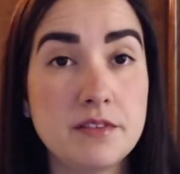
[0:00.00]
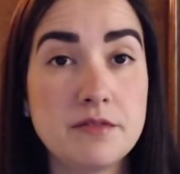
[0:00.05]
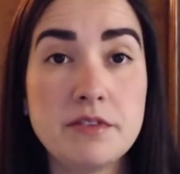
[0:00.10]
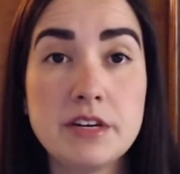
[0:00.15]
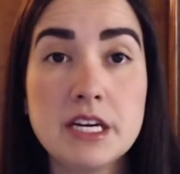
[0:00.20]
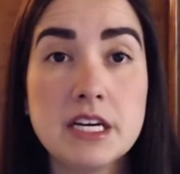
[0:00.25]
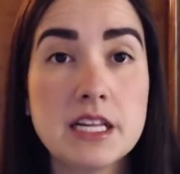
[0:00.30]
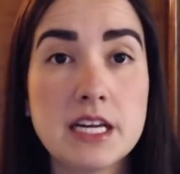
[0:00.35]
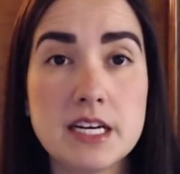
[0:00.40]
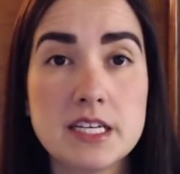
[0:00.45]

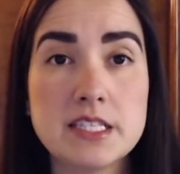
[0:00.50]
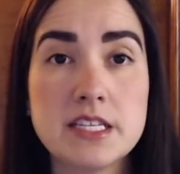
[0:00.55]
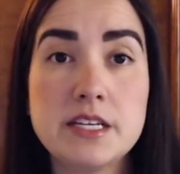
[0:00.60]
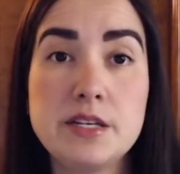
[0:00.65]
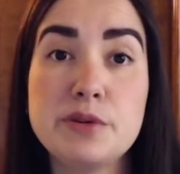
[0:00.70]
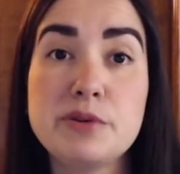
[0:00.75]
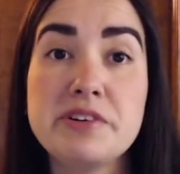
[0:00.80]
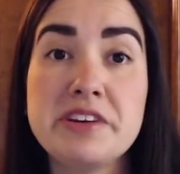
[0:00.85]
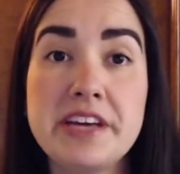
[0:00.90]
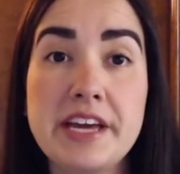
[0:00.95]
realize that
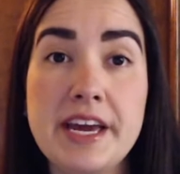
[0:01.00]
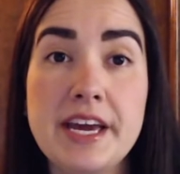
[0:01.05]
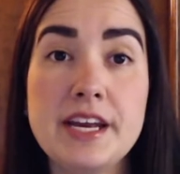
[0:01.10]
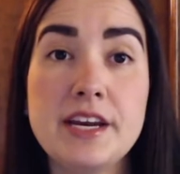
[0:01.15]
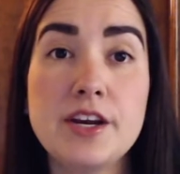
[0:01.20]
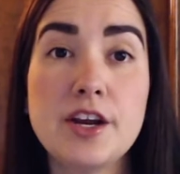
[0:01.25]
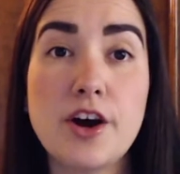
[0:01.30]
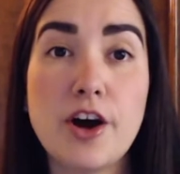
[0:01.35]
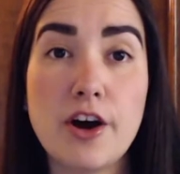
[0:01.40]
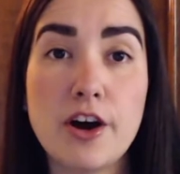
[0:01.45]
you
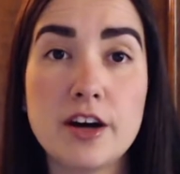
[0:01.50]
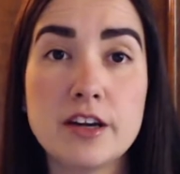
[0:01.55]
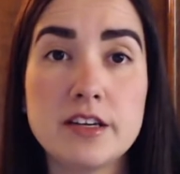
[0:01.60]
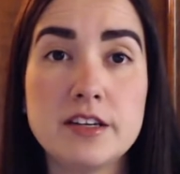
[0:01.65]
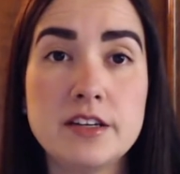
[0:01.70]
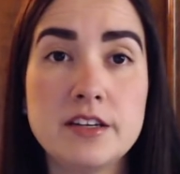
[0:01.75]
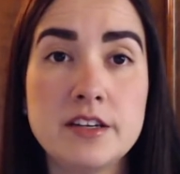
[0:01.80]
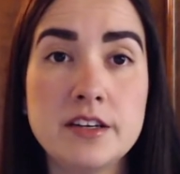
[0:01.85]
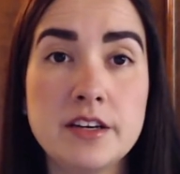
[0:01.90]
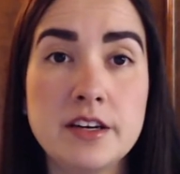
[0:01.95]

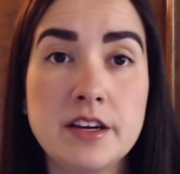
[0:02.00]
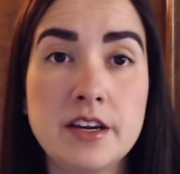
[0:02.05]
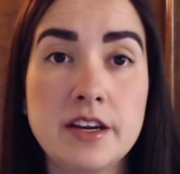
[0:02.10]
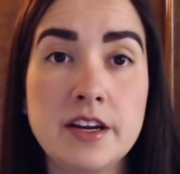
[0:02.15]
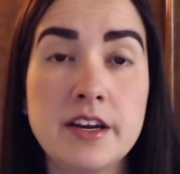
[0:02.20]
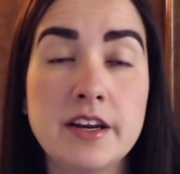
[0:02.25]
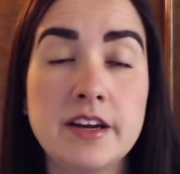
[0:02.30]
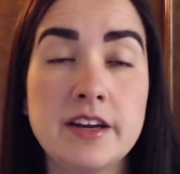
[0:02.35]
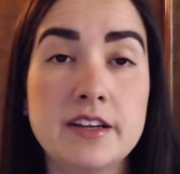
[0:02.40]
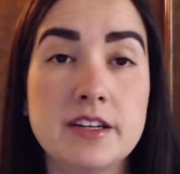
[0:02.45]
cannot
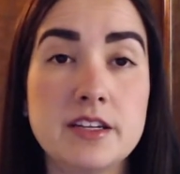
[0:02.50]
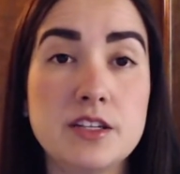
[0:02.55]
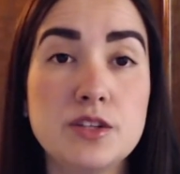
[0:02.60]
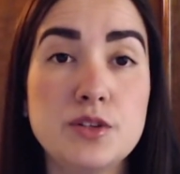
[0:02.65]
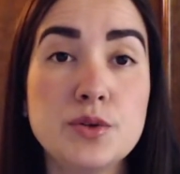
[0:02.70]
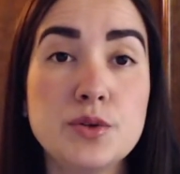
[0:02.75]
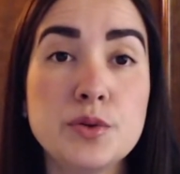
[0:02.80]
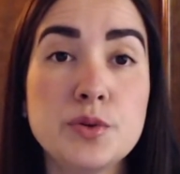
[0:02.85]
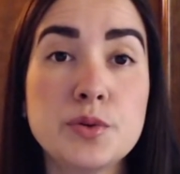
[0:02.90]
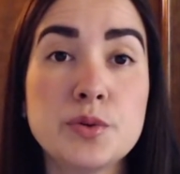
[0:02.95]

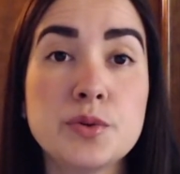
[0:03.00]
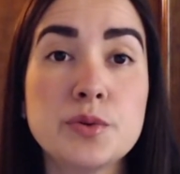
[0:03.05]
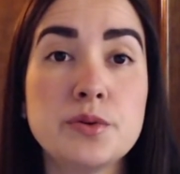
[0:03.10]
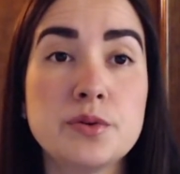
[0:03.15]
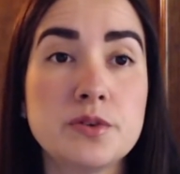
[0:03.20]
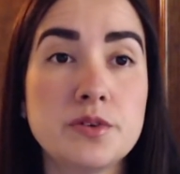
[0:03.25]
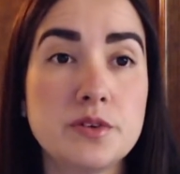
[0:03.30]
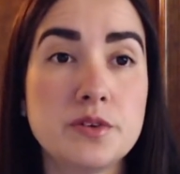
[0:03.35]
do